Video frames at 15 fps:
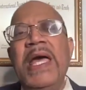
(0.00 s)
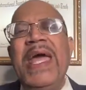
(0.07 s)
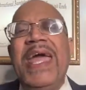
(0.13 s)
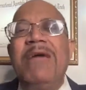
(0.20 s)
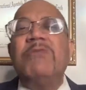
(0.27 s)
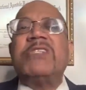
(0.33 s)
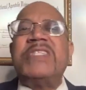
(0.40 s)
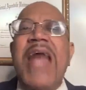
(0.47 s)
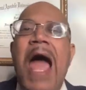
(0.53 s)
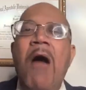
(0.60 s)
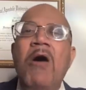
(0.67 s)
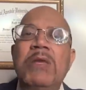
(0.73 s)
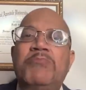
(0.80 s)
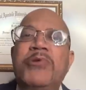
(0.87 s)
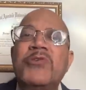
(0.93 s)
he was
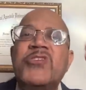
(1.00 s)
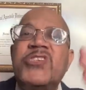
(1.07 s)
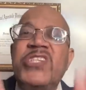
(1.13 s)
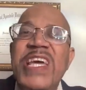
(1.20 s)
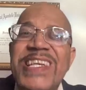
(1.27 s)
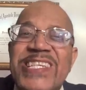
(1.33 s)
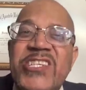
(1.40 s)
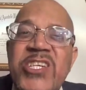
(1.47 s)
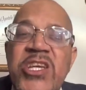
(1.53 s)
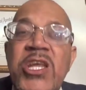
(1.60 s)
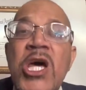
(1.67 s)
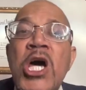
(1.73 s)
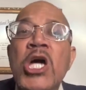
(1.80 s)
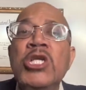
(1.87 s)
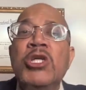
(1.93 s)
now in position
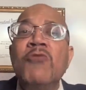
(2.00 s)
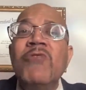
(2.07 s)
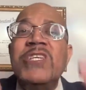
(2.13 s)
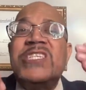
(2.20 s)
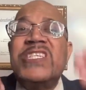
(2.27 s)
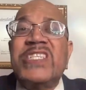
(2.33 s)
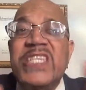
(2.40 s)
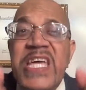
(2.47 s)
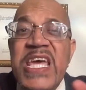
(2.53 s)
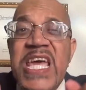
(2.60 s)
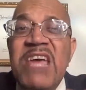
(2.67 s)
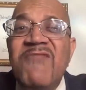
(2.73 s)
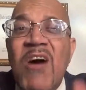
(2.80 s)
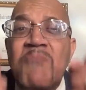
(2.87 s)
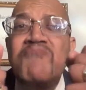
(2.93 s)
to
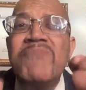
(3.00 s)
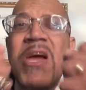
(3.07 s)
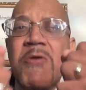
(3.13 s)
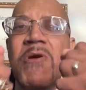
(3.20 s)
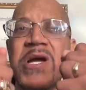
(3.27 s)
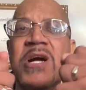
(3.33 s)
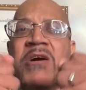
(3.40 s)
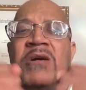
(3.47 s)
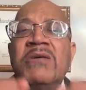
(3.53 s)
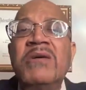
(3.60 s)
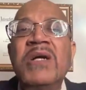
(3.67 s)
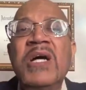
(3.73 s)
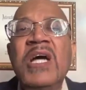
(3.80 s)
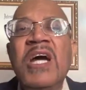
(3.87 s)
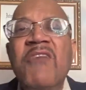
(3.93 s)
receive a miracle
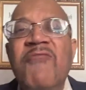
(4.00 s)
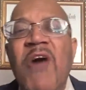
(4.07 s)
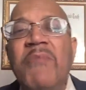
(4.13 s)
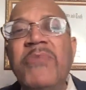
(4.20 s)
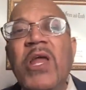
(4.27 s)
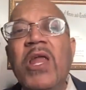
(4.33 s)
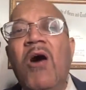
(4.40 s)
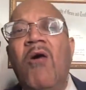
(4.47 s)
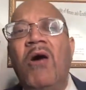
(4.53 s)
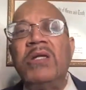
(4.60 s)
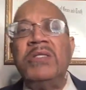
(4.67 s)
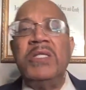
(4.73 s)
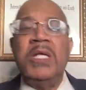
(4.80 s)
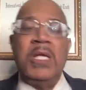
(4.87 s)
from the Lord.